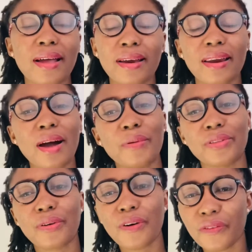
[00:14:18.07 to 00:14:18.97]
Now with
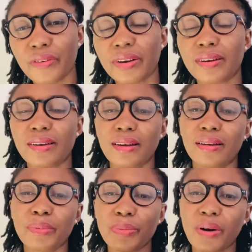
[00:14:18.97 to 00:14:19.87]
COVID,
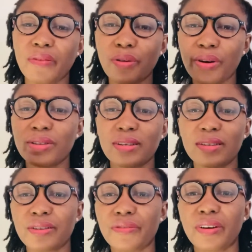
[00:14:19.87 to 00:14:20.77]
people have gotten
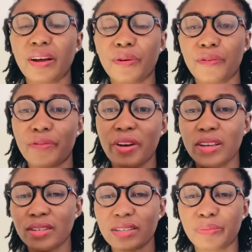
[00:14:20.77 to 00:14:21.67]
different kind of
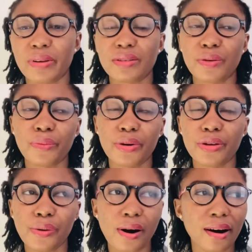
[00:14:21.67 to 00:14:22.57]
raises based on where
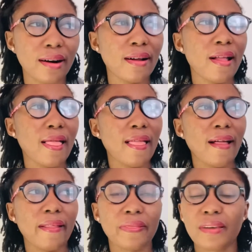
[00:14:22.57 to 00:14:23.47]
you are.
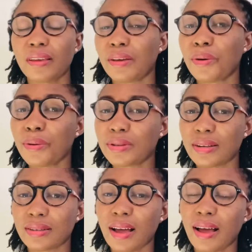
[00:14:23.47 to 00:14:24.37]
I think it goes
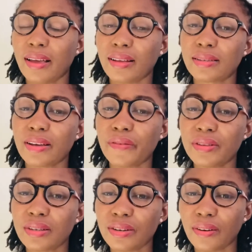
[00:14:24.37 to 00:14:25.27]
as high as
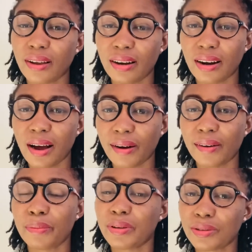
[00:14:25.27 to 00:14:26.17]
$17 an hour
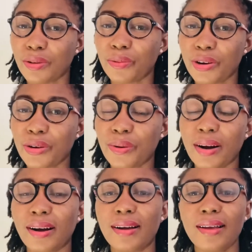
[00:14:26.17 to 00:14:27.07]
based on where you
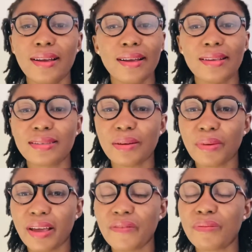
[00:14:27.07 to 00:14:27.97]
are, and some
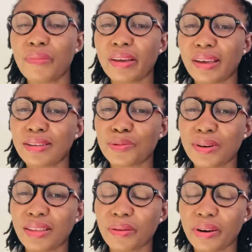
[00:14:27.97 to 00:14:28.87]
are even making
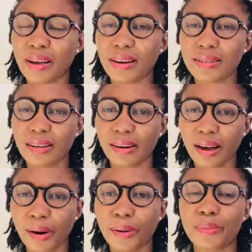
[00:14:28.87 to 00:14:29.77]
$23 an
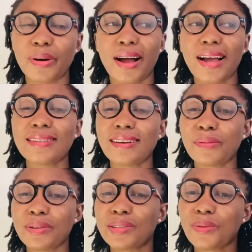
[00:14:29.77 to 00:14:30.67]
hour. But I started
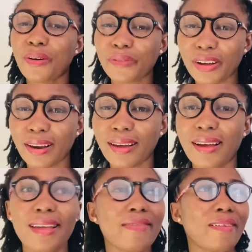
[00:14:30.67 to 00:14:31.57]
with $12,
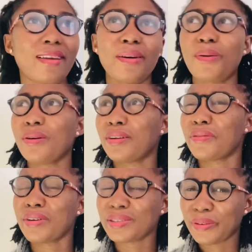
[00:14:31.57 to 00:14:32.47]
then I got the
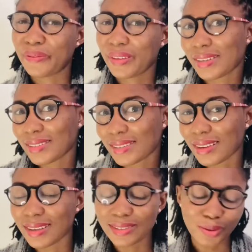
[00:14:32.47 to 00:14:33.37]
raise of 30
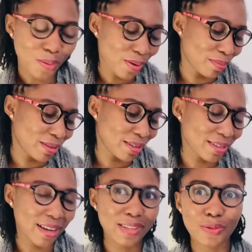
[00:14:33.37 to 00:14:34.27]
cents. OMG, it's
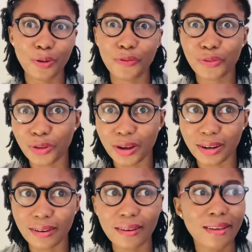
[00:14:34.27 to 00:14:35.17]
like
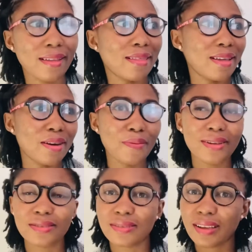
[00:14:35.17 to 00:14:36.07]
$12.30. Then it
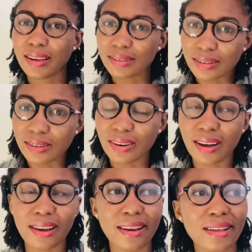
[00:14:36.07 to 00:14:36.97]
went to
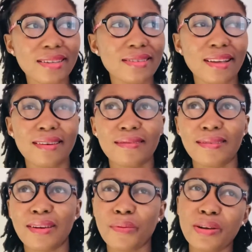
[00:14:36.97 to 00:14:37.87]
$13, then
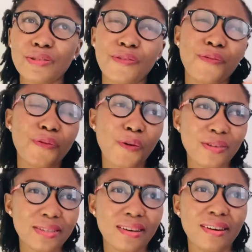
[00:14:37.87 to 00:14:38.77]
it went to
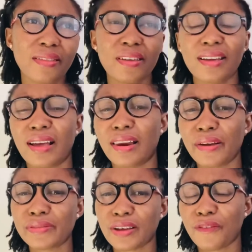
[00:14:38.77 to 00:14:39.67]
$14. I think I
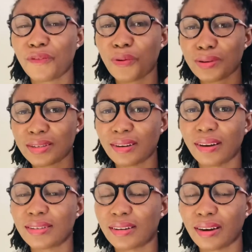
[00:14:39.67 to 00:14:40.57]
left at
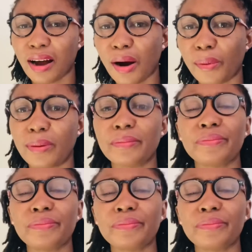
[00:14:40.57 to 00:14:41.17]
$14 an hour.